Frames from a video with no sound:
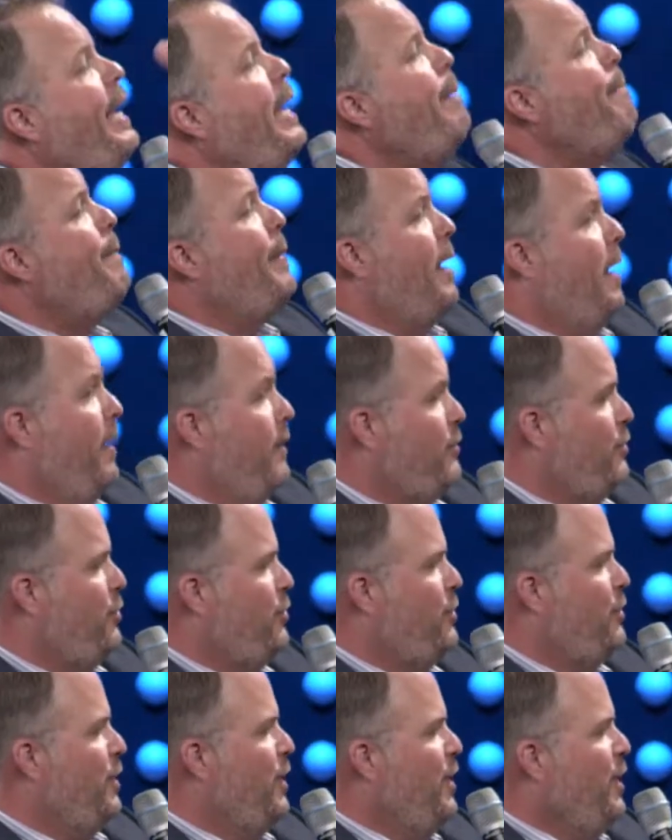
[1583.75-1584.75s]
keep
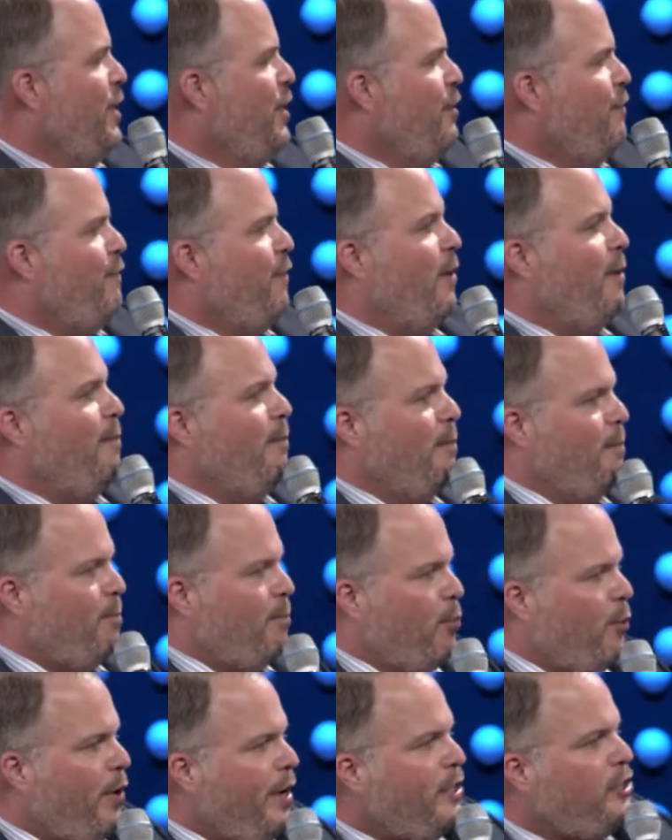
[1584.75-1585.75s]
us from
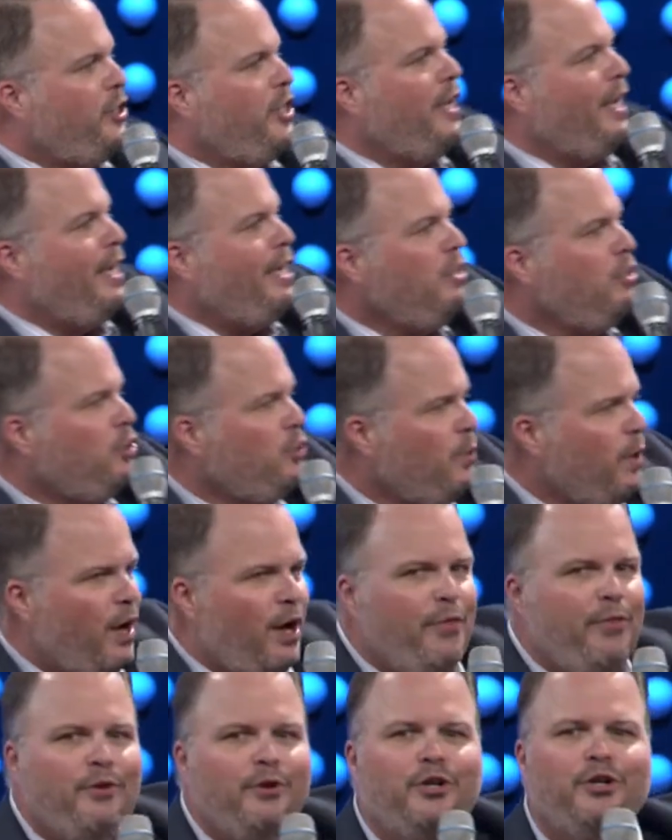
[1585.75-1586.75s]
bridging into
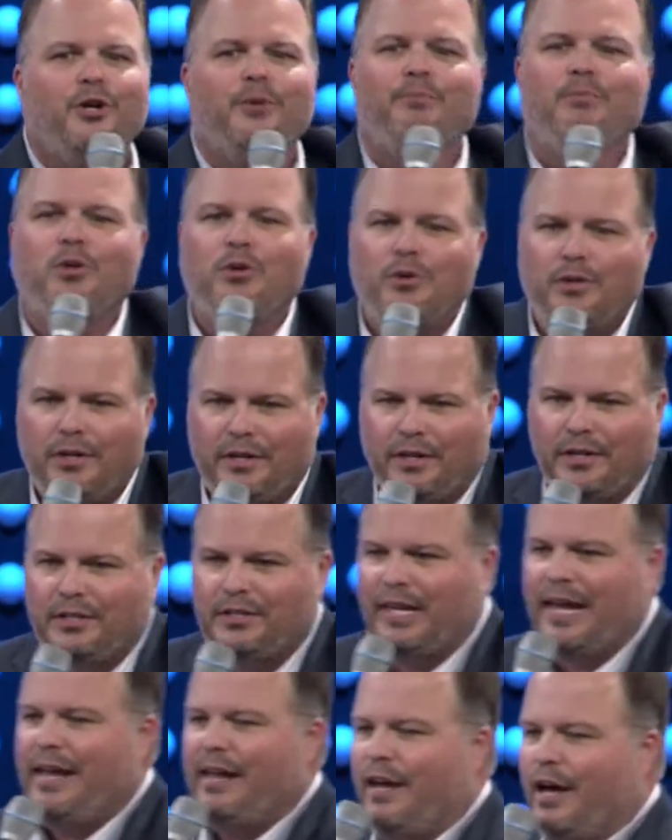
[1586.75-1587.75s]
other
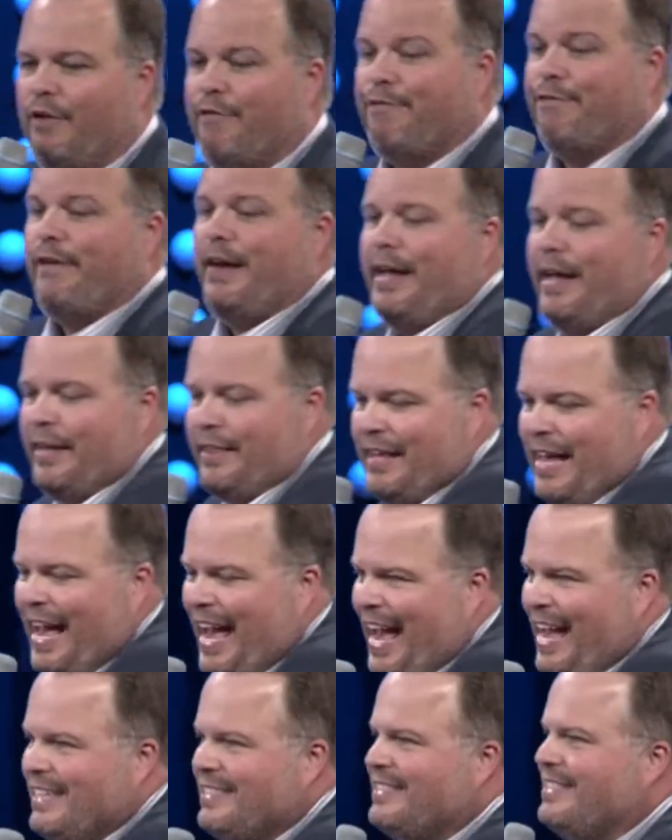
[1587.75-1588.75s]
communities of faith
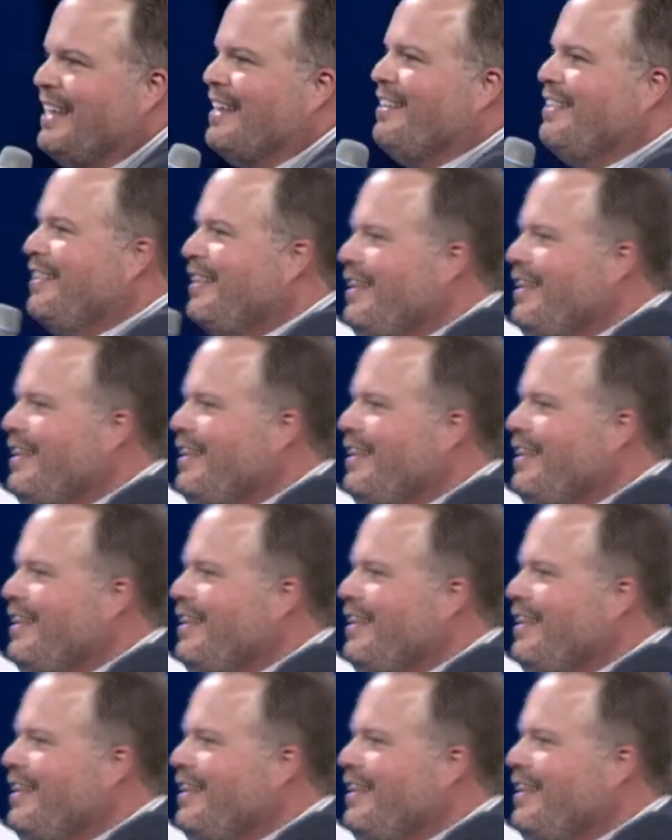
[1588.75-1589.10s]
and say,